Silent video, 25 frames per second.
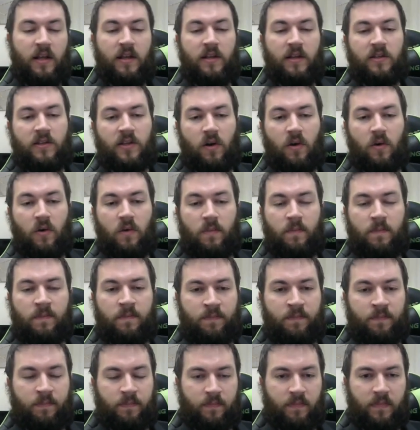So
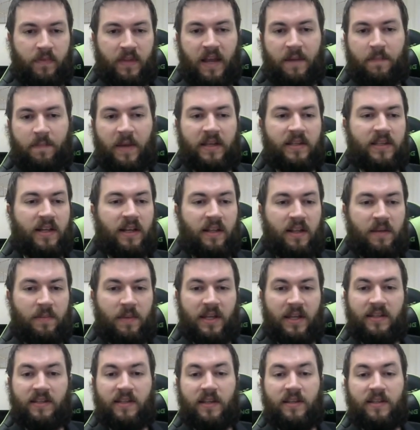that basically
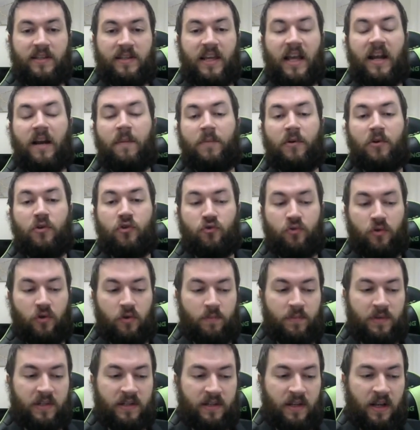means set up your
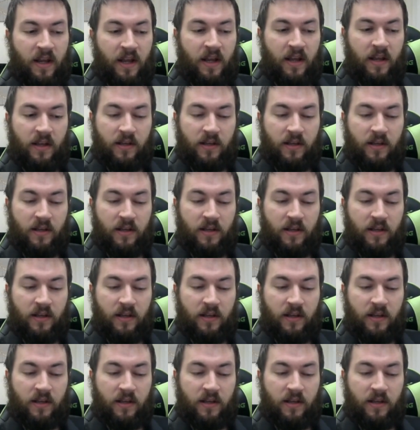troops.